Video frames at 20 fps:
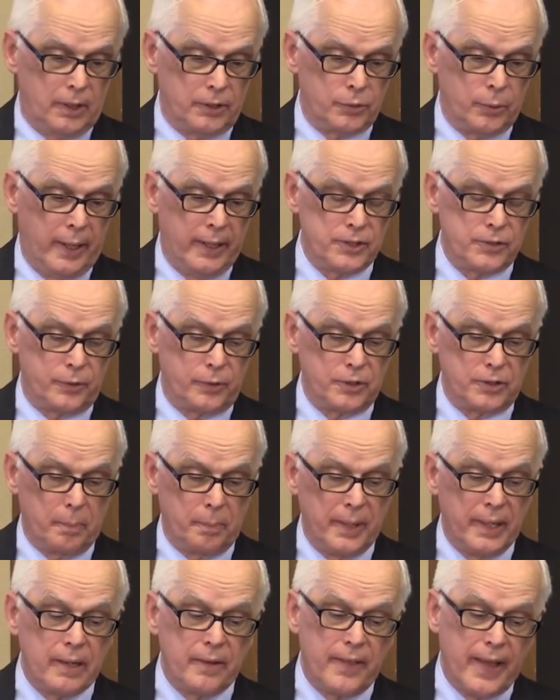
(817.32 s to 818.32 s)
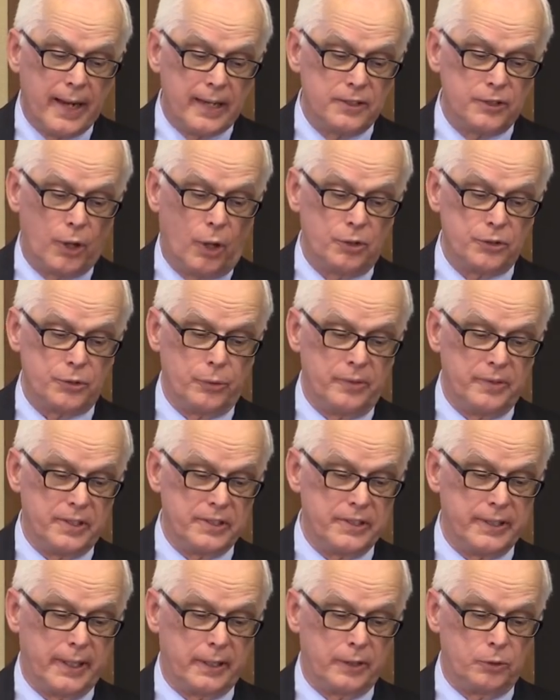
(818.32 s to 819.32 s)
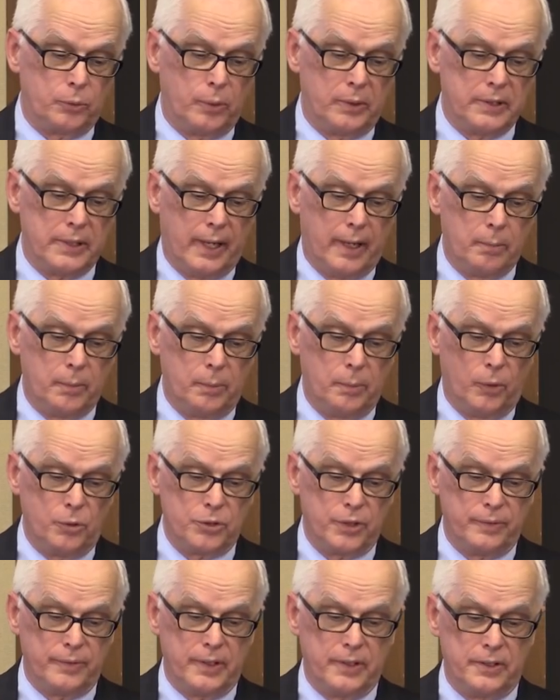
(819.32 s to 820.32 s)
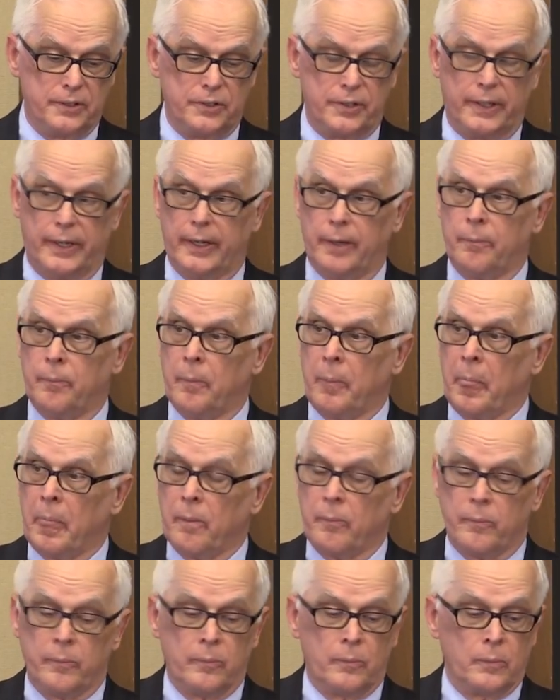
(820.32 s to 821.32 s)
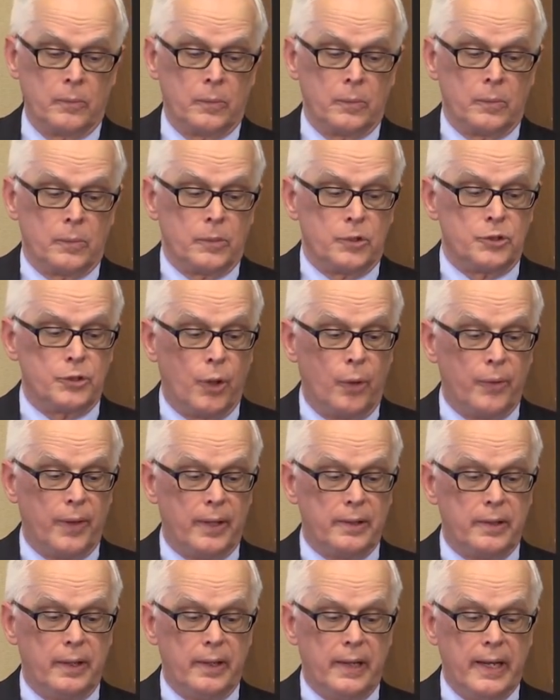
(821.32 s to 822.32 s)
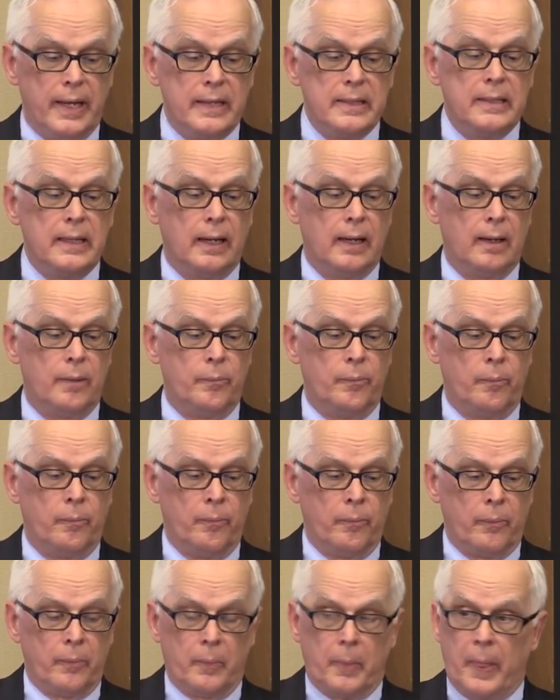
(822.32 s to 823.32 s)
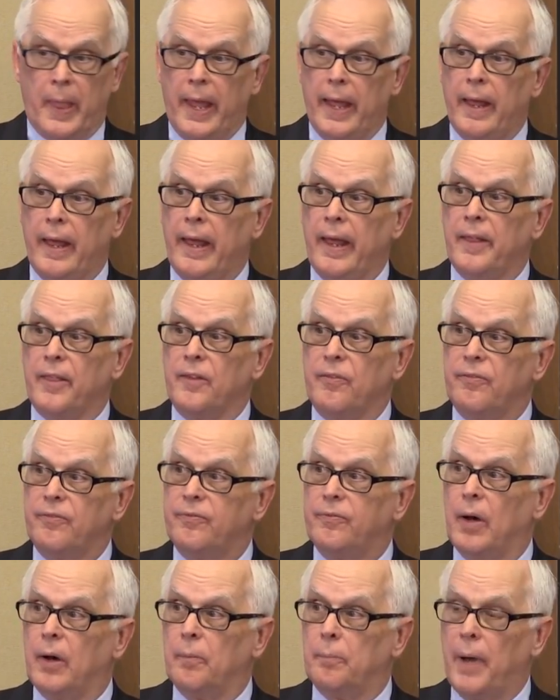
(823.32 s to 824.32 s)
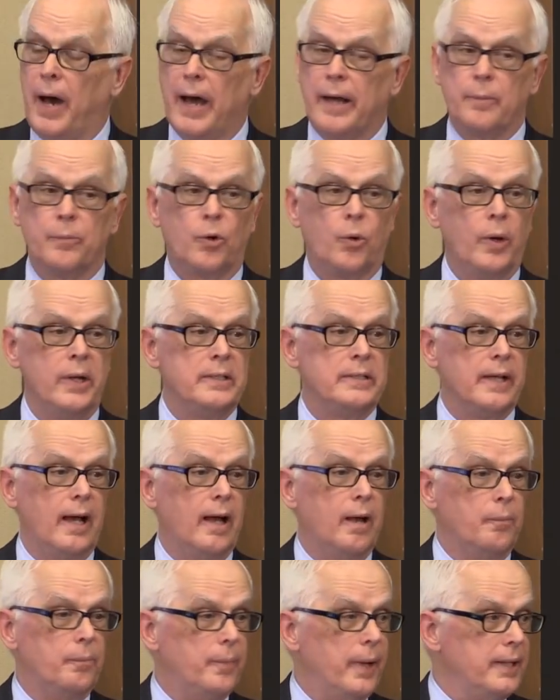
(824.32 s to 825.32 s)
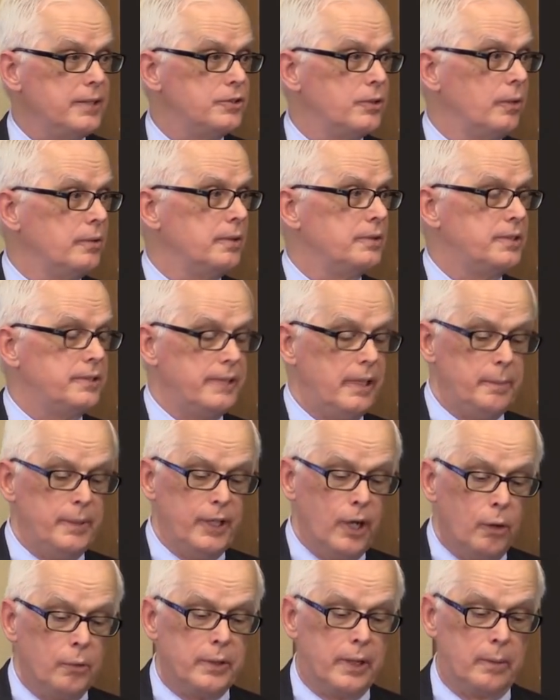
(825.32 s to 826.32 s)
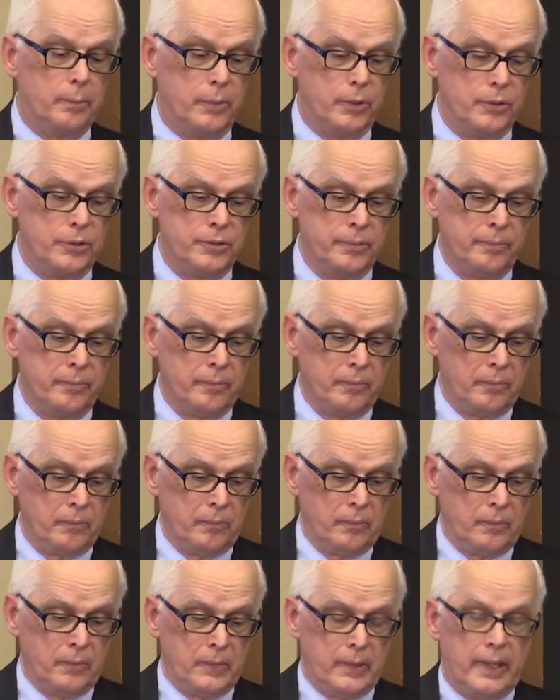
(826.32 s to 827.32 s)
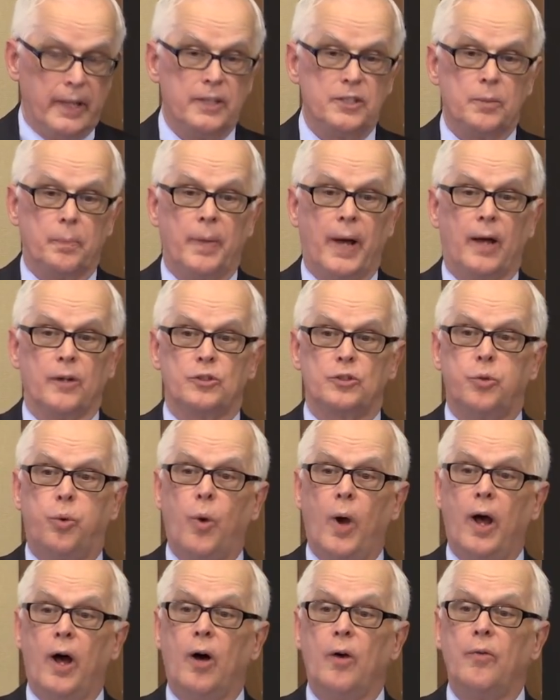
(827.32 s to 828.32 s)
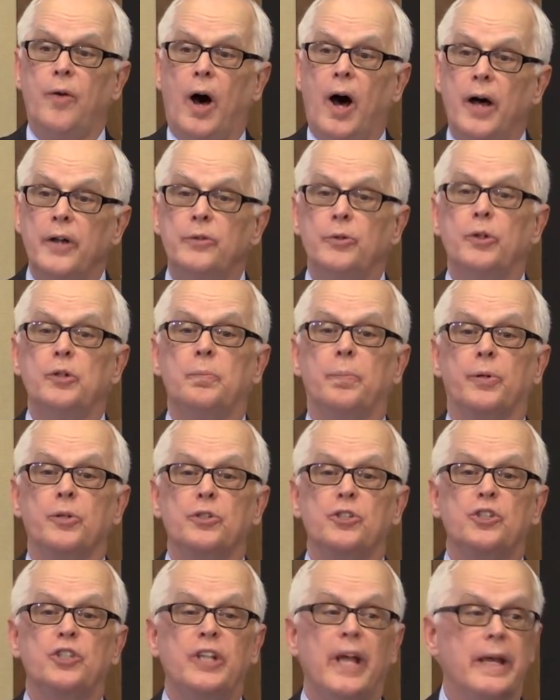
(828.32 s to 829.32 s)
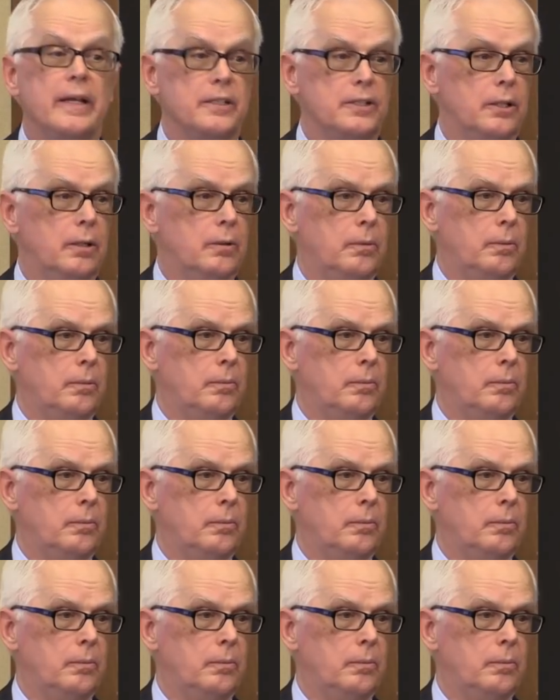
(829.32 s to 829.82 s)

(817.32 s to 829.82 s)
transfers. A bit of that is also in the second quintile, but most of it is there. So that income in the bottom quintile, based on the CBO numbers, is about 1,200%,